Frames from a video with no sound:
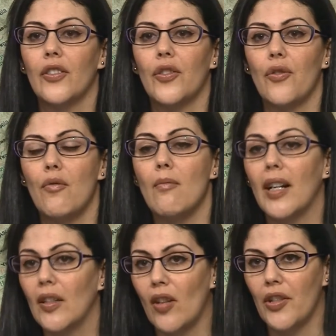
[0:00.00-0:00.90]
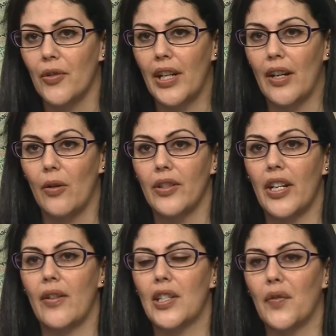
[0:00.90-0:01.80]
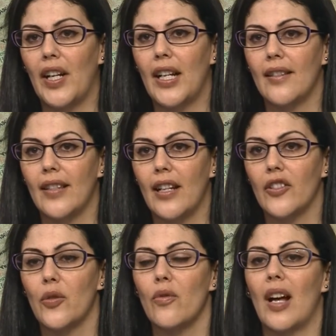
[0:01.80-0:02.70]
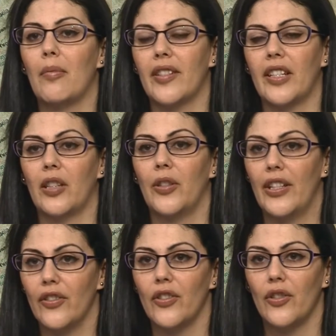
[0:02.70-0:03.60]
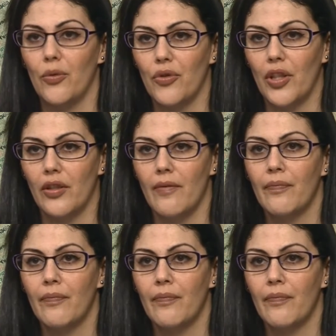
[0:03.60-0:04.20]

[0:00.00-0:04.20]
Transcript: to money laundering or terrorist financing to that particular institution.